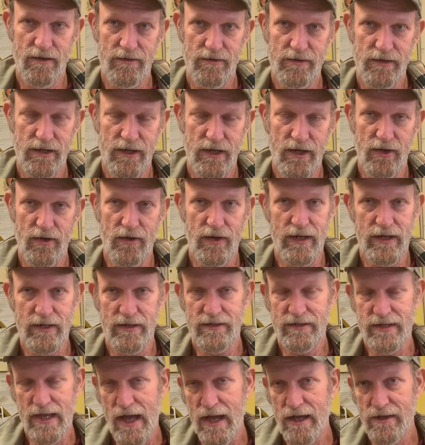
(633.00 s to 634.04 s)
you know, and
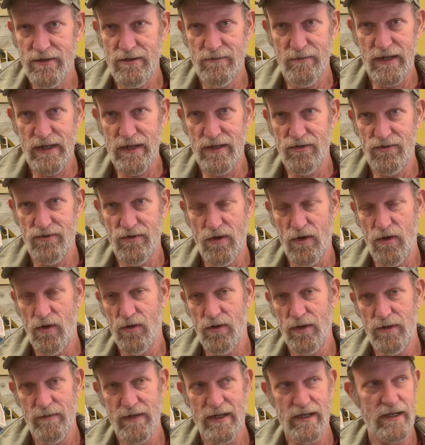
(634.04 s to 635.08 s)
sides are being
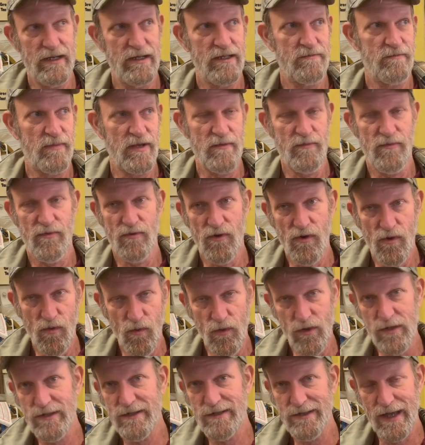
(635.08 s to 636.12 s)
drawn. I mean, there's people on
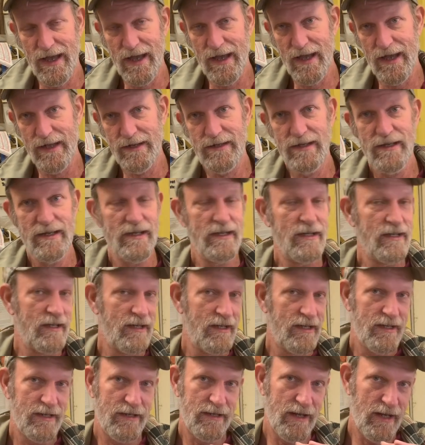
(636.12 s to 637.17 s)
one side
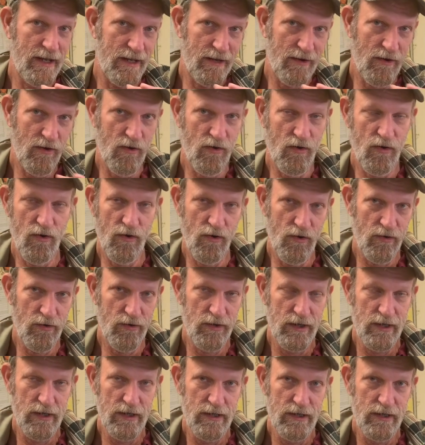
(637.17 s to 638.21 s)
that are,
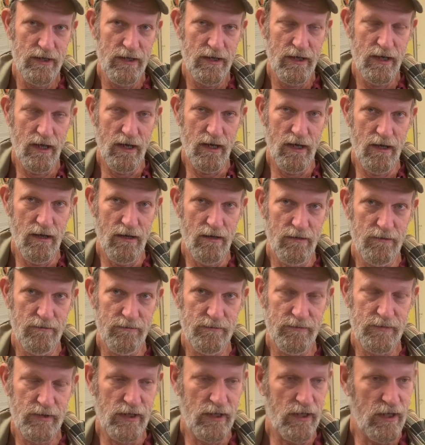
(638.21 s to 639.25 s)

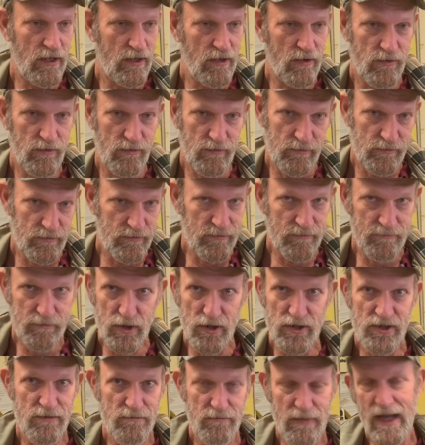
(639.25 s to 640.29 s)
you know,
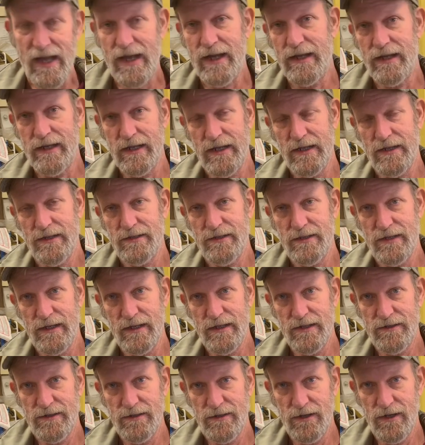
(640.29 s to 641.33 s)
pushing back against
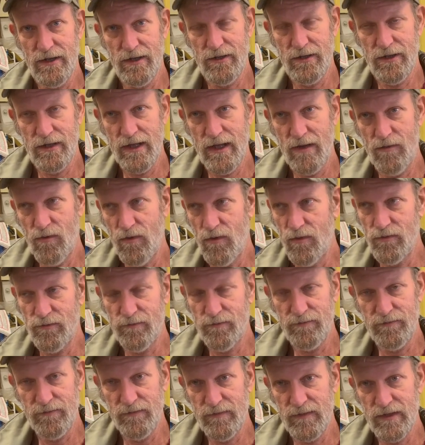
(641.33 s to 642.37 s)
this, you know, that they want,
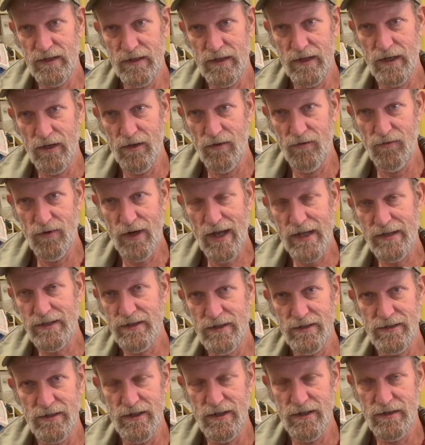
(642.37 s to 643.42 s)
you know,
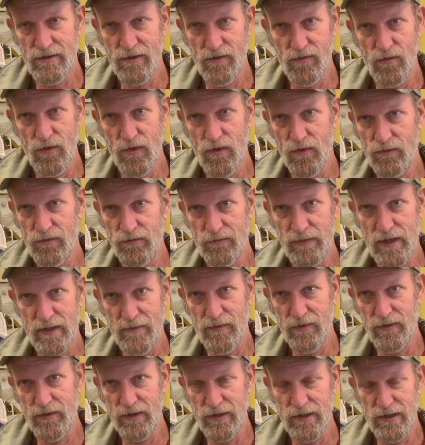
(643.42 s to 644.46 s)
righteousness, or want
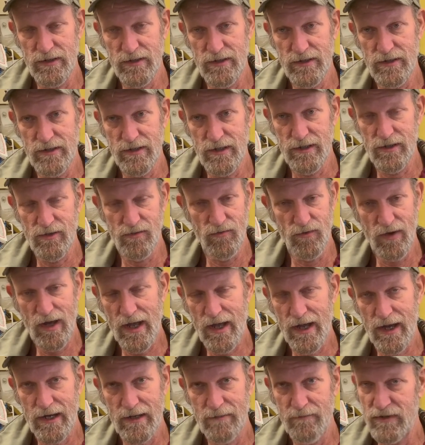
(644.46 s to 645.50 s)
people to do
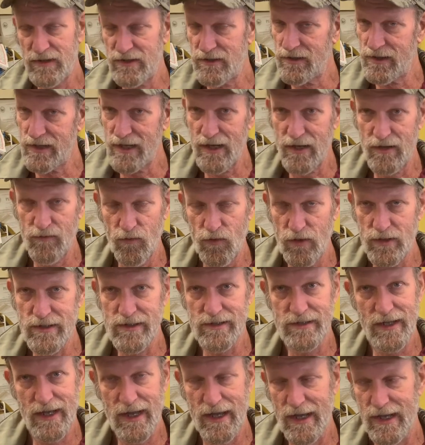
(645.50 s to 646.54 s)
right, but you got one
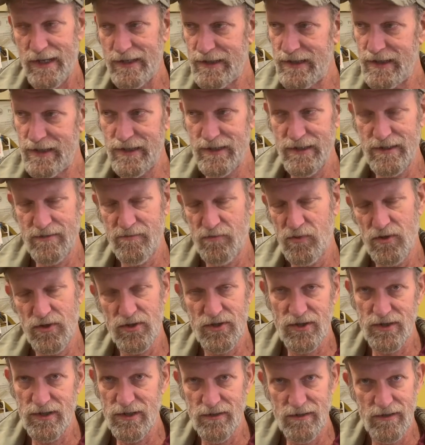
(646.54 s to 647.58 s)
side that is
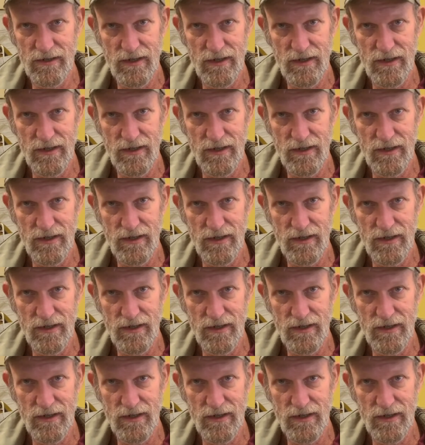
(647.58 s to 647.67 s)
pushing,